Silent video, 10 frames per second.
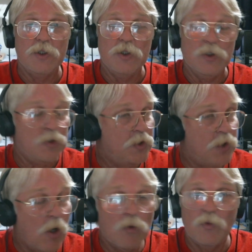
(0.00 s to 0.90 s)
you
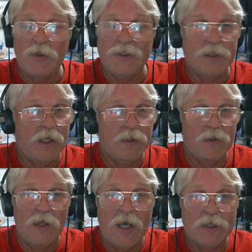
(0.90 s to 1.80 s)
don't reset
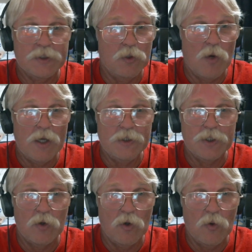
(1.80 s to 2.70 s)
X and Y
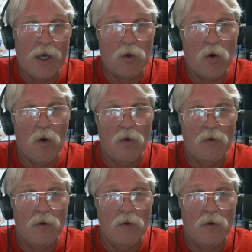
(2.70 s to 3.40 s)
zero at all.